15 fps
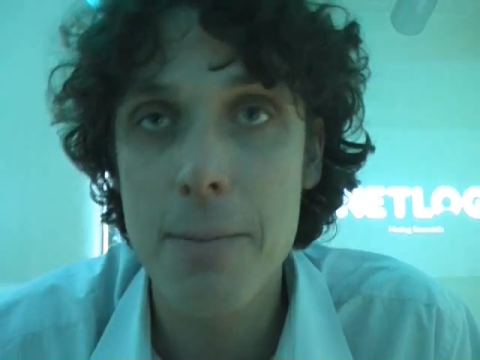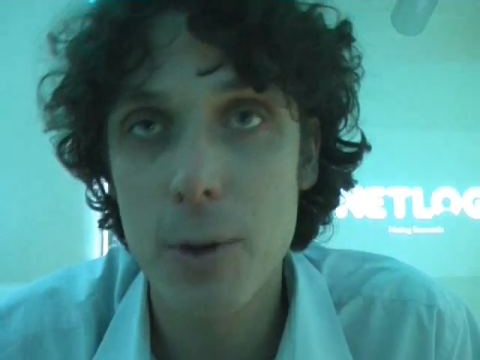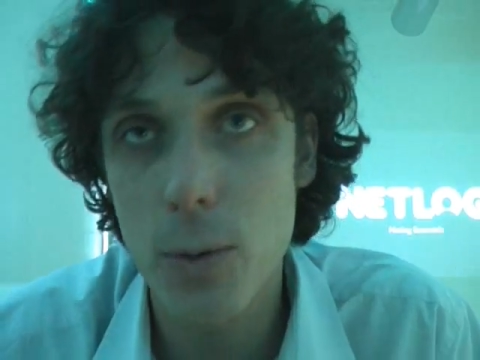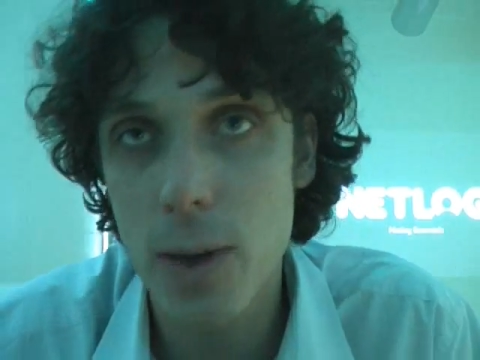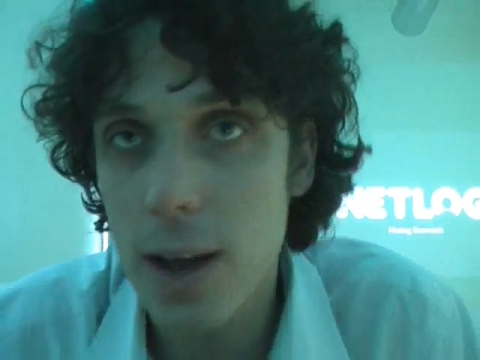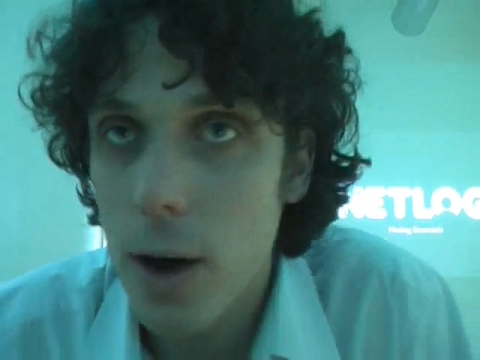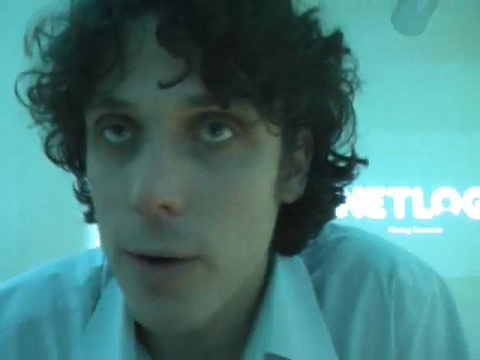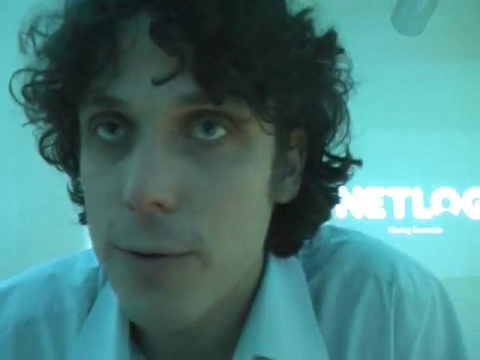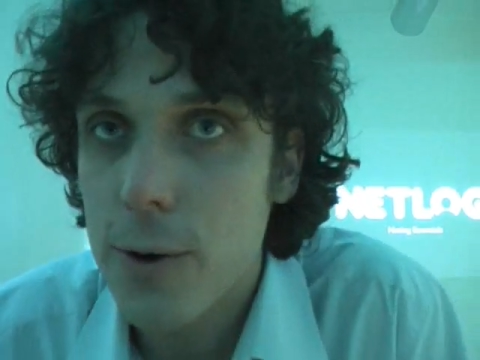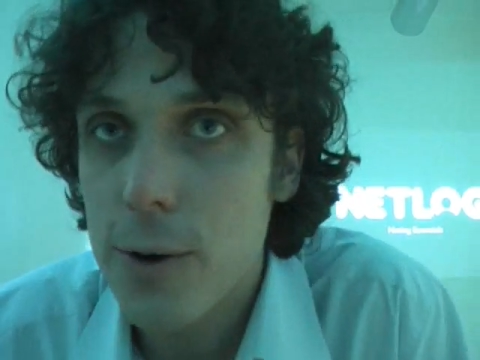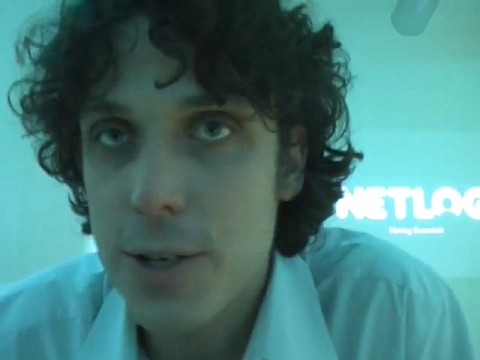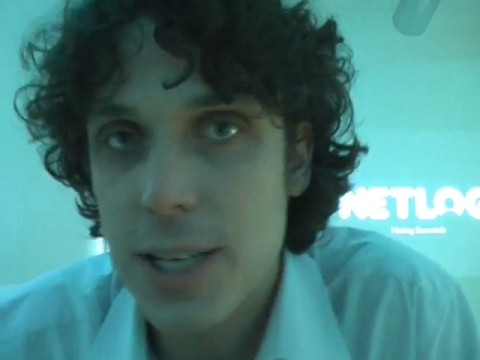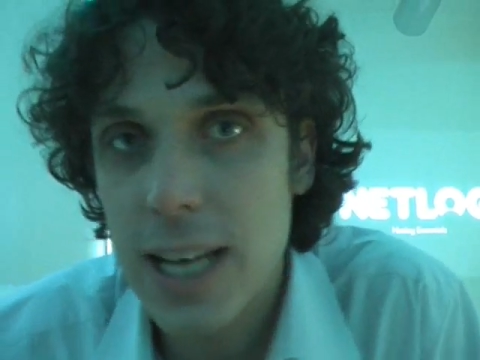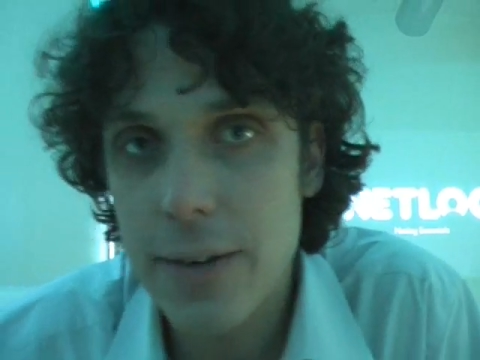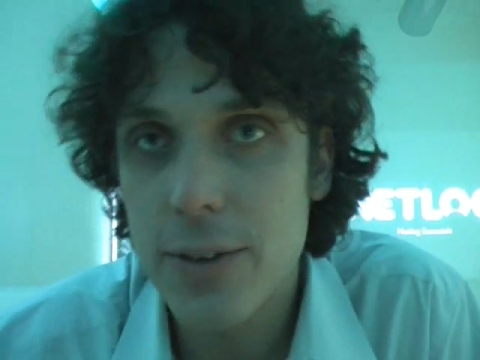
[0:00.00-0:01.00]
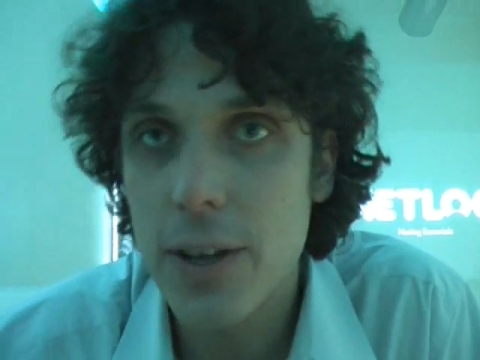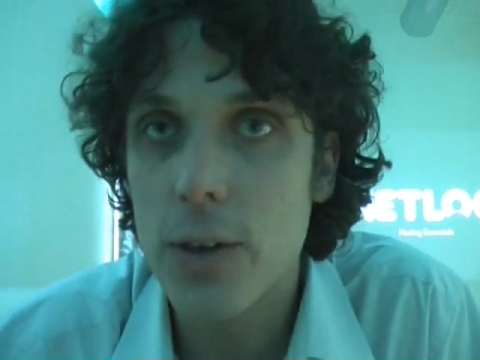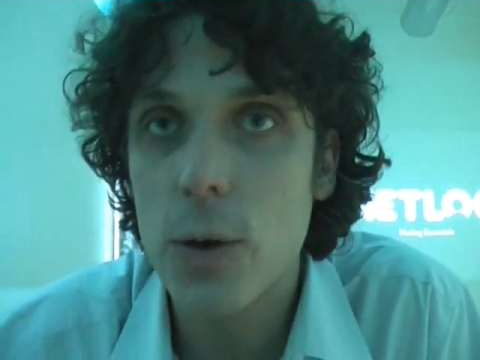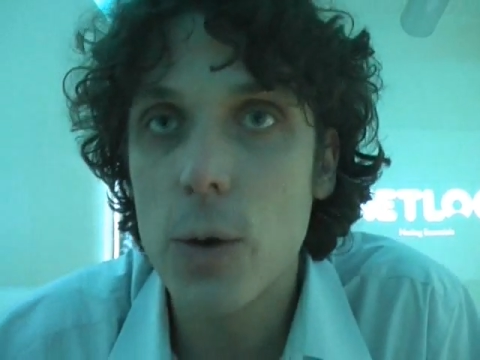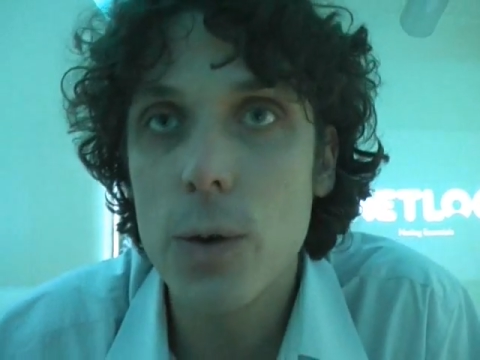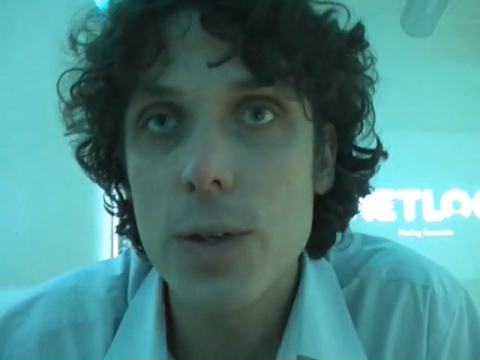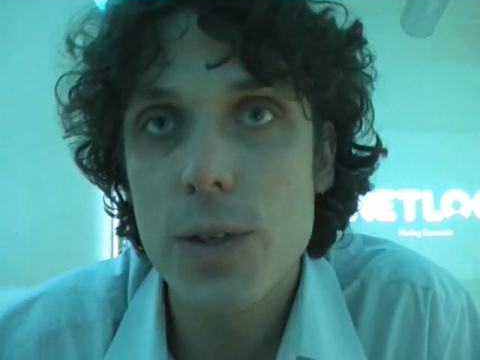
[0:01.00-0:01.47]
but we of course give the
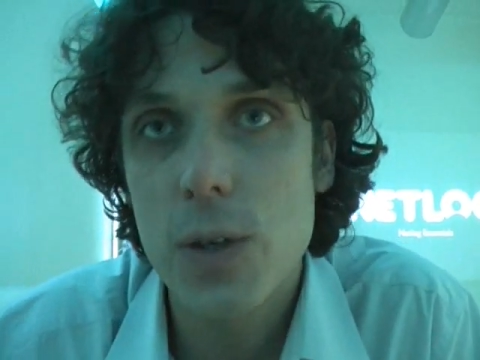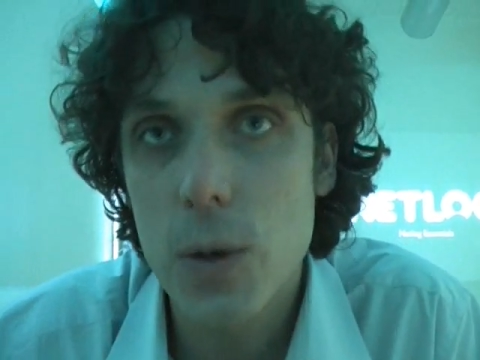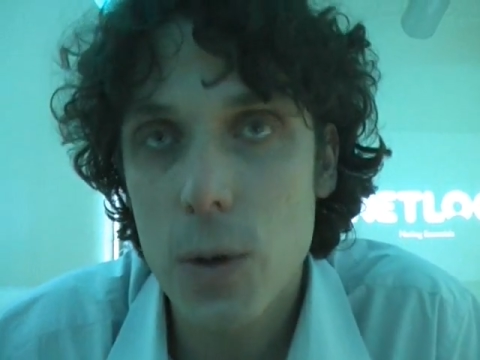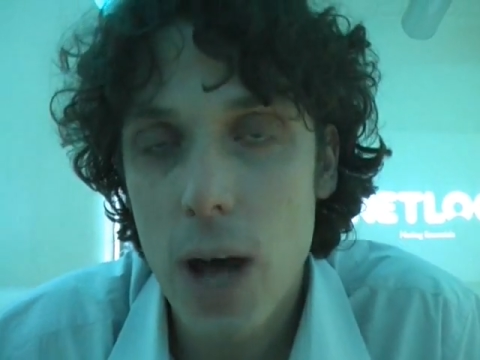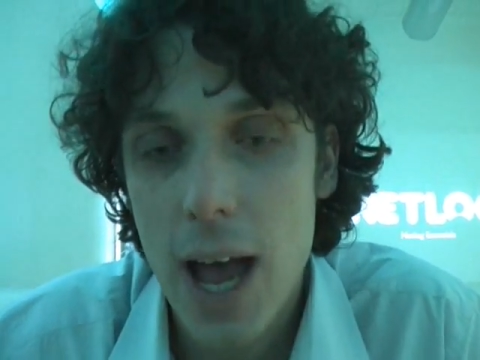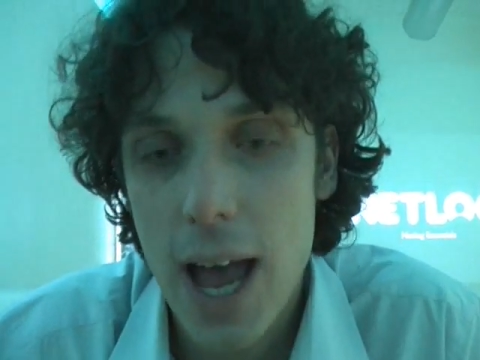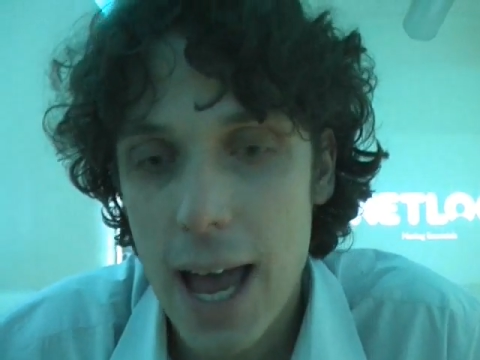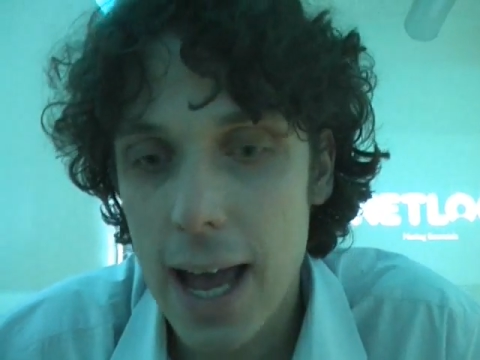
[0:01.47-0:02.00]
tools to